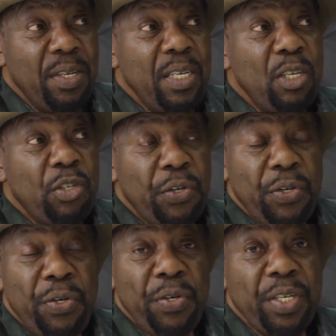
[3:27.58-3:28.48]
Then he
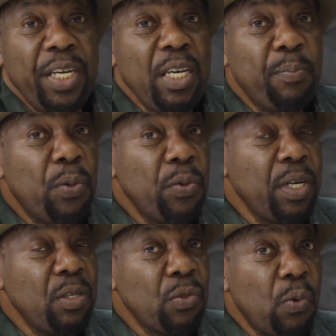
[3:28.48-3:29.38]
turned and he
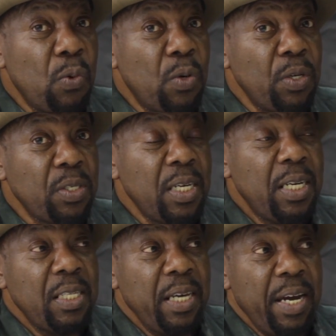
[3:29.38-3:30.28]
pointed towards
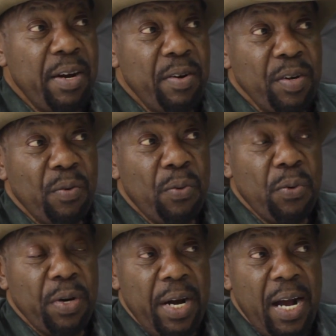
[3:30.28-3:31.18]
the area
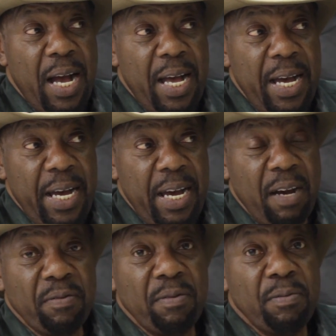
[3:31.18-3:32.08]
where I
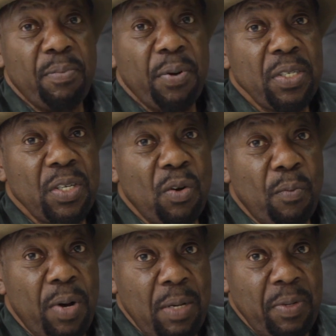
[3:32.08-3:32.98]
have President
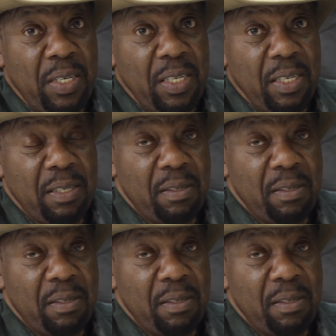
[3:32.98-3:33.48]
Obama